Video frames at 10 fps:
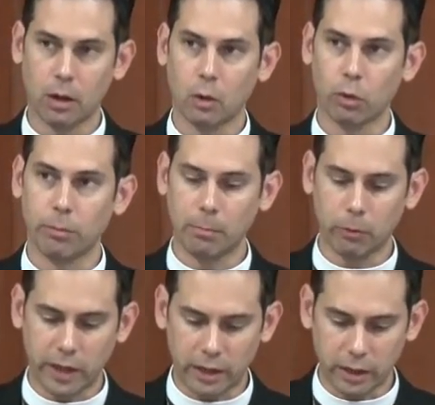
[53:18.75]
Remember
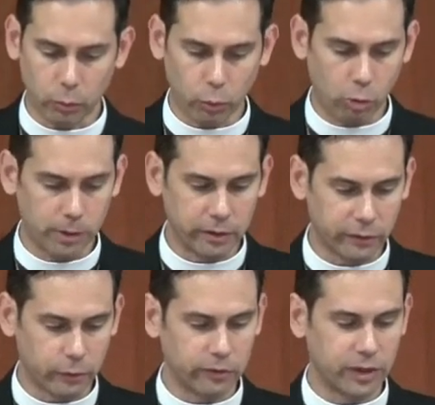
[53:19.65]
that in Romans
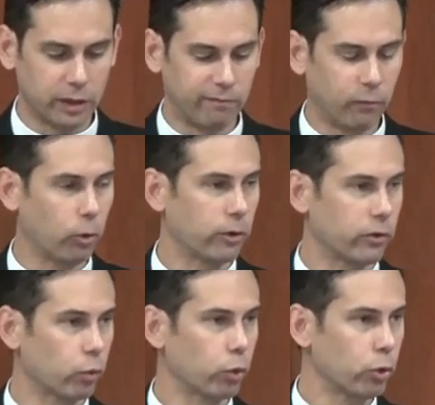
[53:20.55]
13:4,
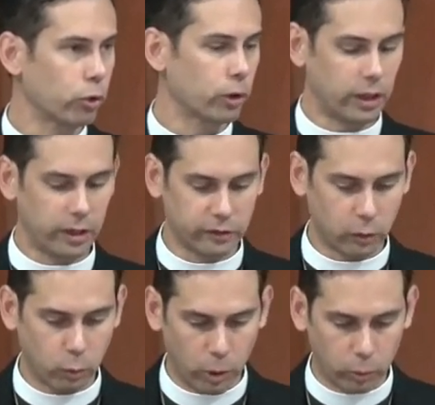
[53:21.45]
the ruler is,
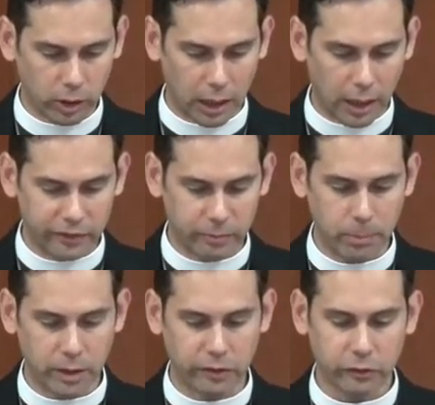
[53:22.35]
quote, God's
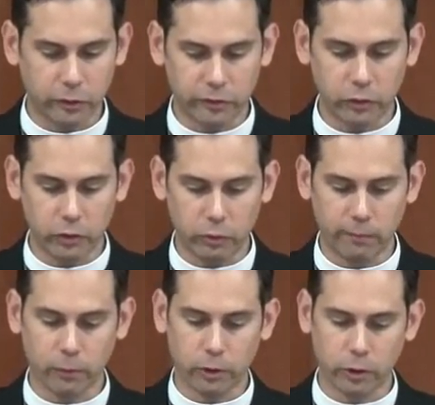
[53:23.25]
minister to you
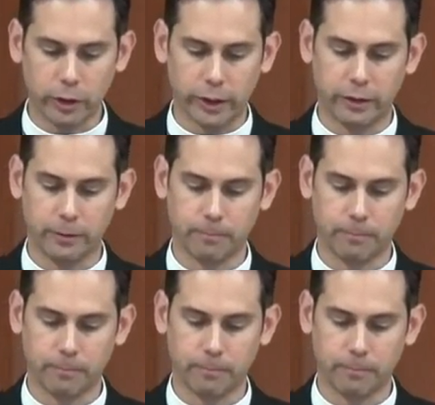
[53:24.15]
for good.